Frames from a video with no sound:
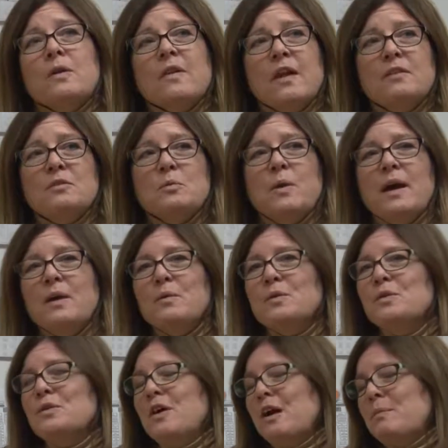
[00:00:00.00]
That's why when
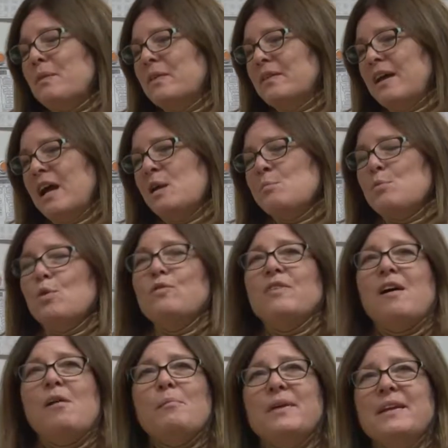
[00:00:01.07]
you talk about these high
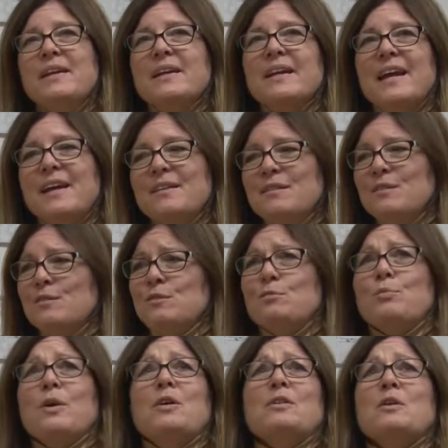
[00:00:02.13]
profile media cases, there's
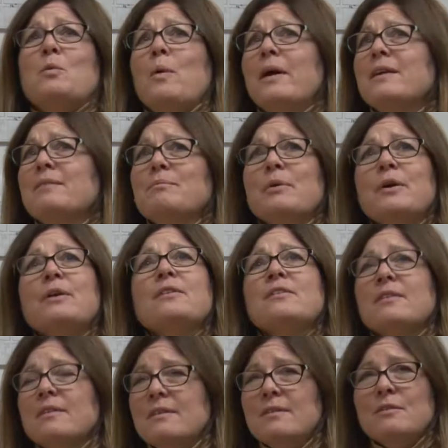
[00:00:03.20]
rarely one
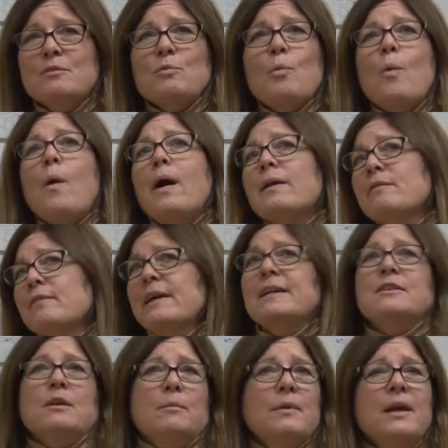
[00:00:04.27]
person, there's one
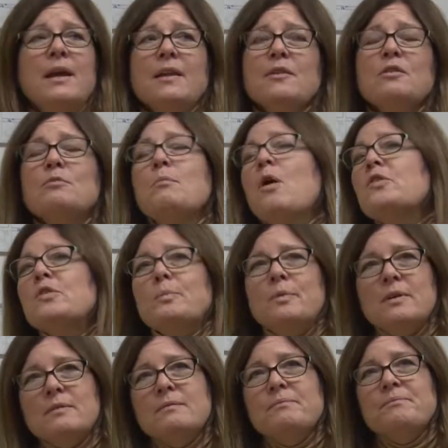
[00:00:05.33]
victim, there's multiple.